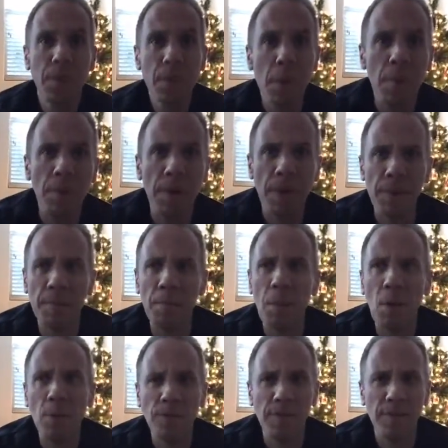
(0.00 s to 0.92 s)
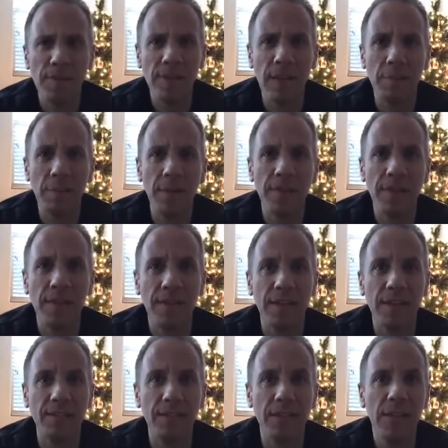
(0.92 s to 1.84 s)
But most of the time, I think
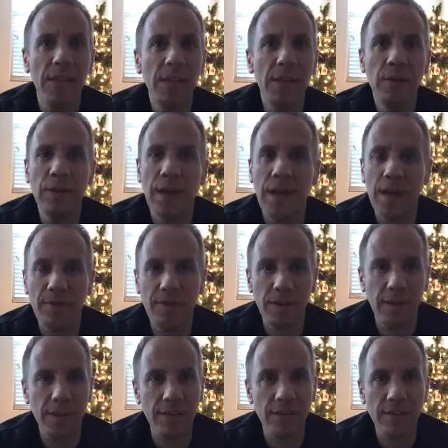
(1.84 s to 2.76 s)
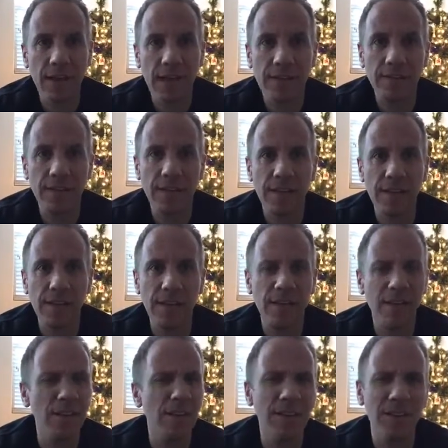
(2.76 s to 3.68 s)
it's you got to have your tax ID
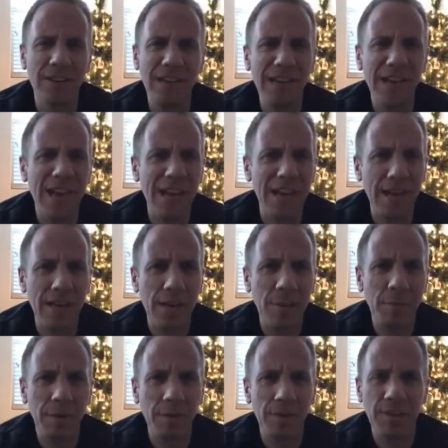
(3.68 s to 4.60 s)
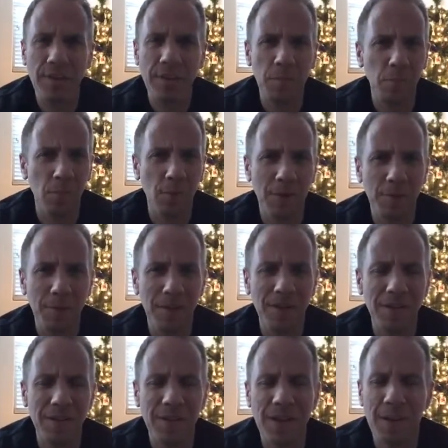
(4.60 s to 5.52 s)
or your EIN number, the
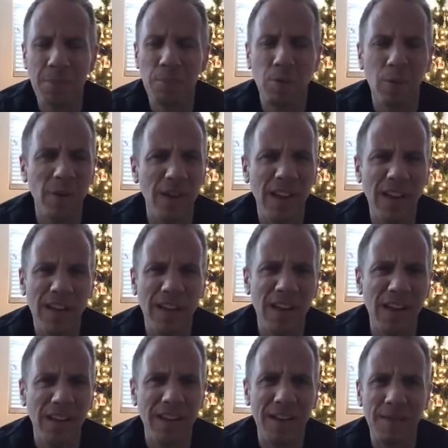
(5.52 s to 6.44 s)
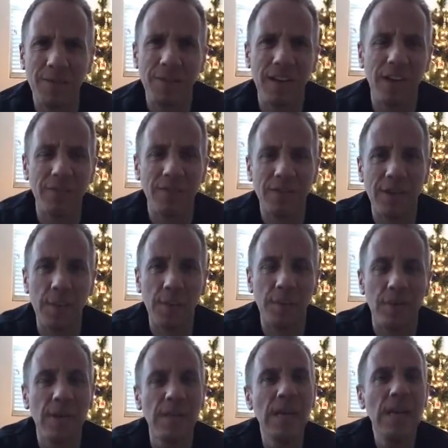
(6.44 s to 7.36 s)
employee identification
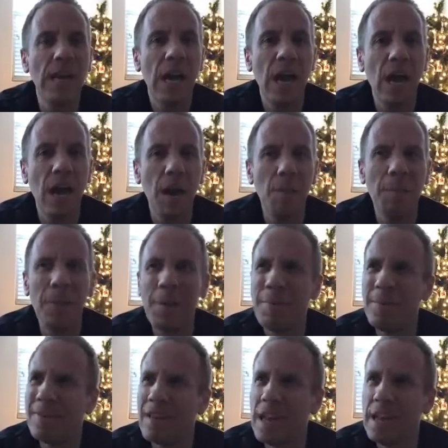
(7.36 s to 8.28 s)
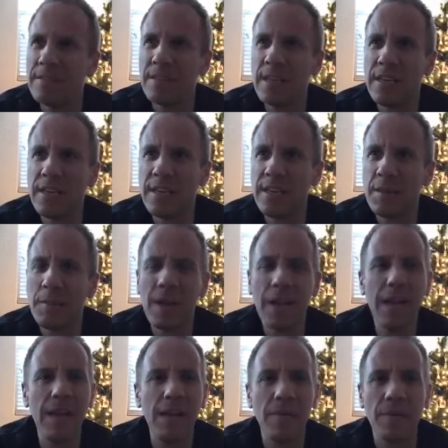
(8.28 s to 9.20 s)
number, maybe tax ID number. I
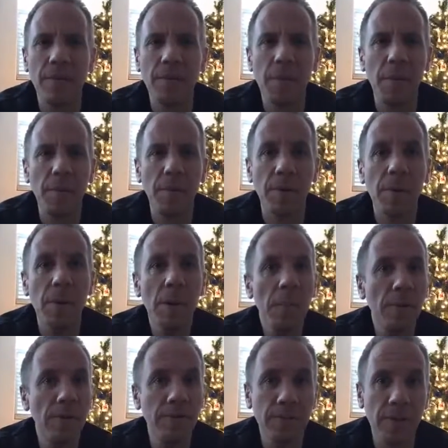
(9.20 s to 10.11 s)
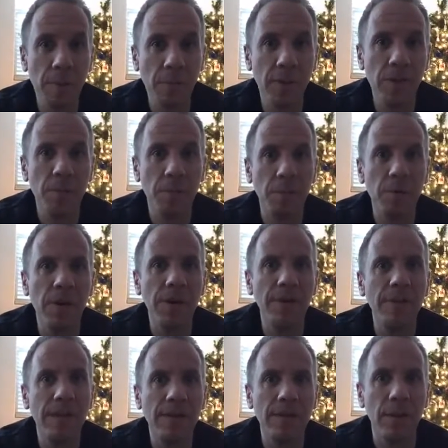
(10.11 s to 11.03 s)
can't really remember, but some are pretty
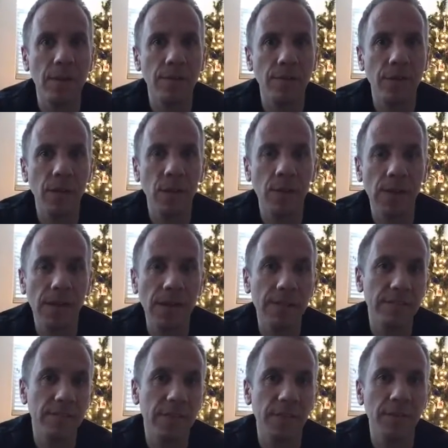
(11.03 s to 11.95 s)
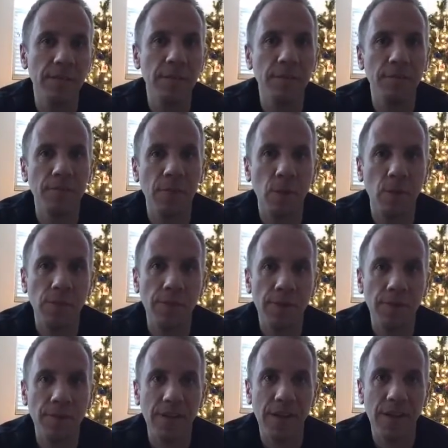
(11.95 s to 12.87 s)
detailed. Like I said, that's a phone
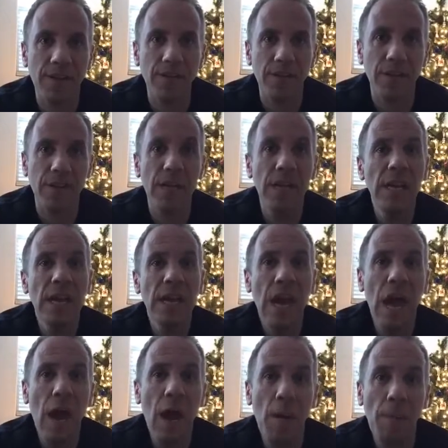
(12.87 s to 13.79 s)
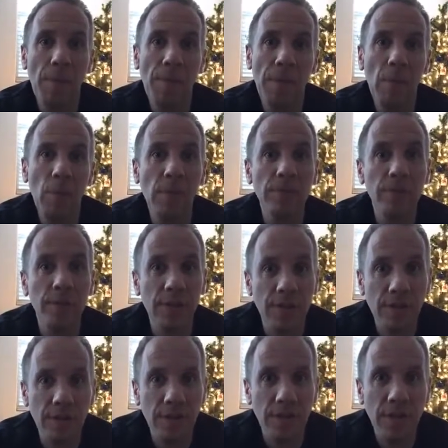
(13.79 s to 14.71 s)
verification. And then once you
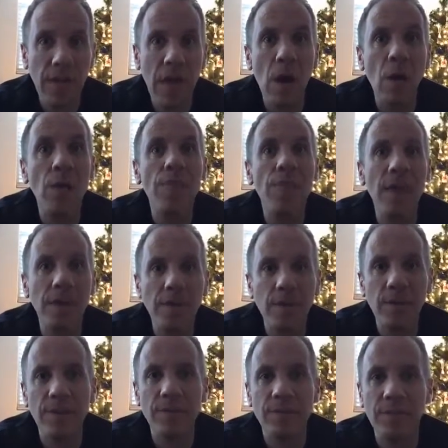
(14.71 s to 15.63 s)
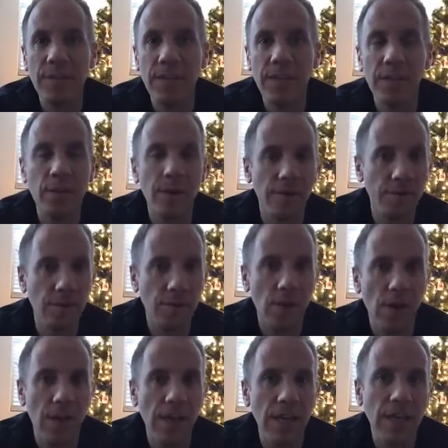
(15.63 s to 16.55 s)
get your account, then you can see, you have to
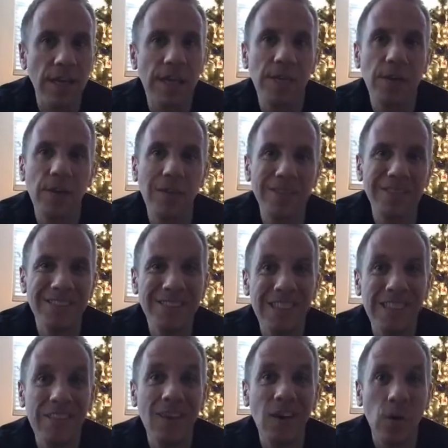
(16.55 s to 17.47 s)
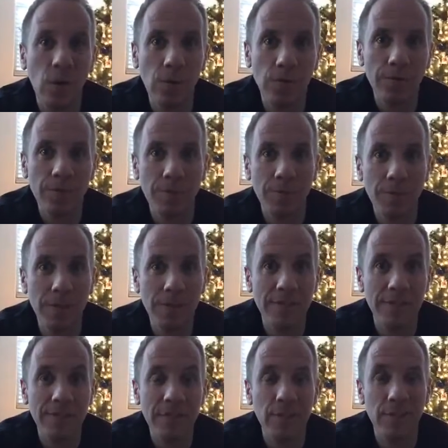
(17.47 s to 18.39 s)
log in and you can see the wholesale
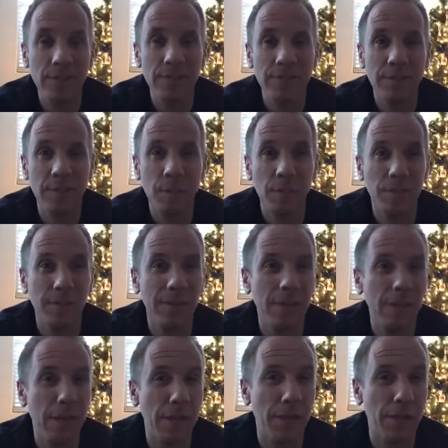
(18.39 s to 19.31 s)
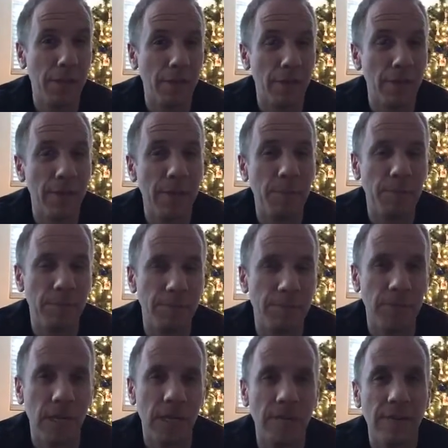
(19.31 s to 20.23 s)
pricing, which is typically like
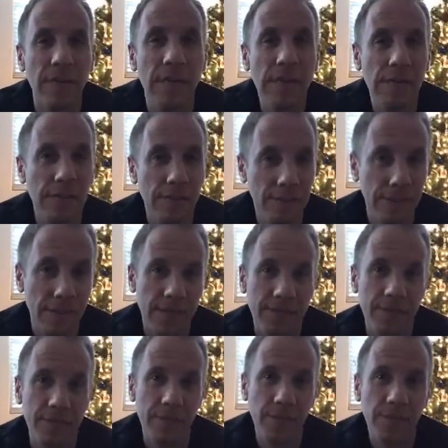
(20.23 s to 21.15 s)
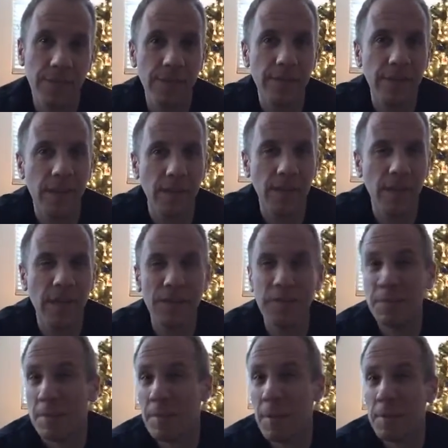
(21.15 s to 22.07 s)
30% less than retail,
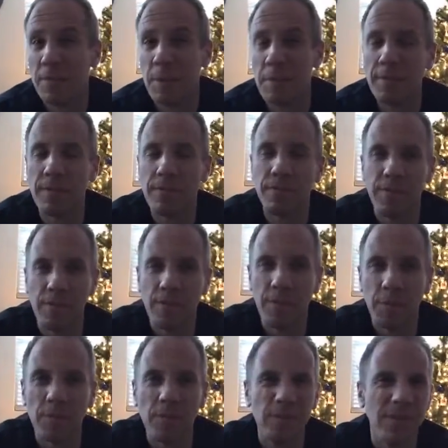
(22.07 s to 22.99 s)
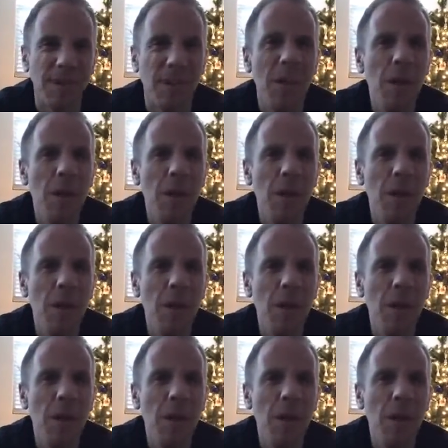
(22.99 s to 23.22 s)
sometimes up to 50%.